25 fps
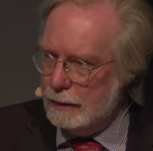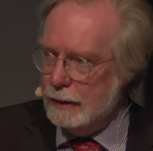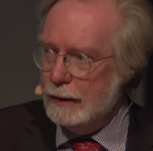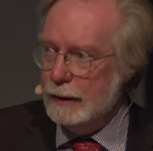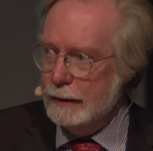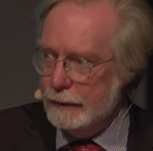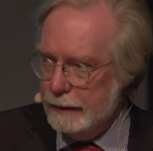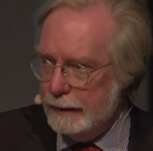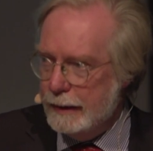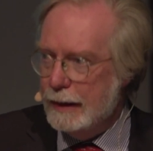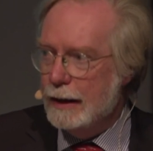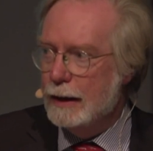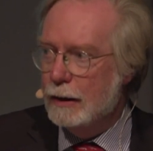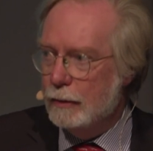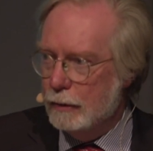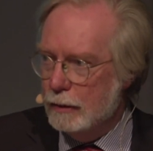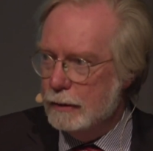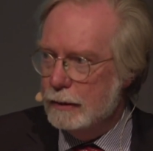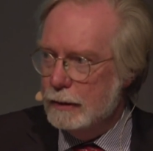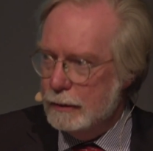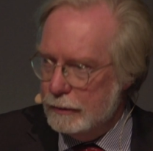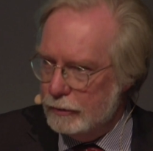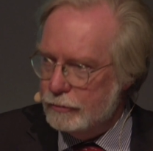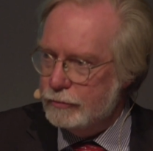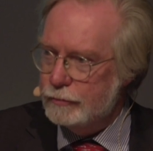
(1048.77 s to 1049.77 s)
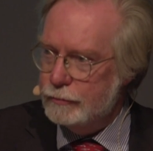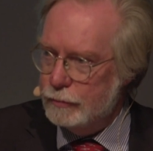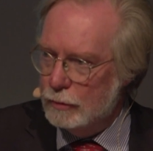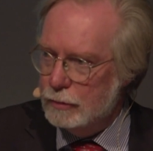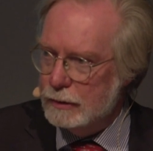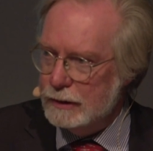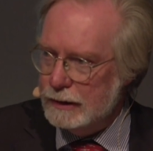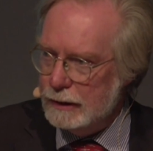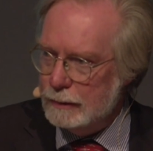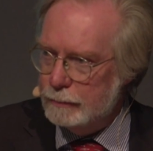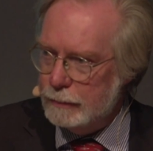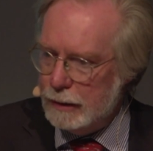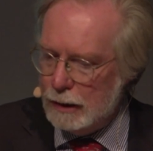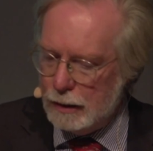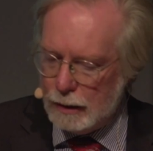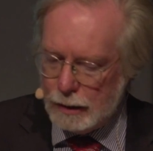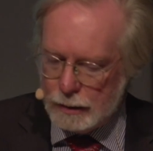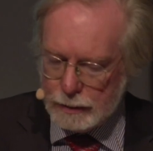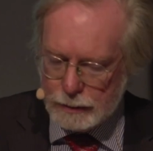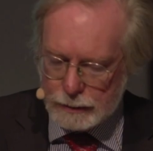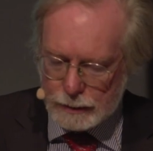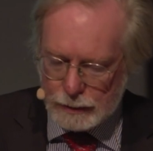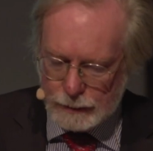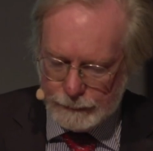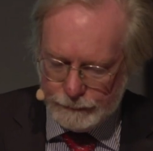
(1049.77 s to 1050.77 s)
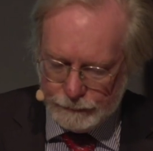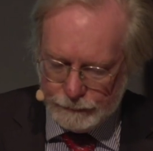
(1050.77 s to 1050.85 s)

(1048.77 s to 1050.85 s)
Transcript: and now is falling apart.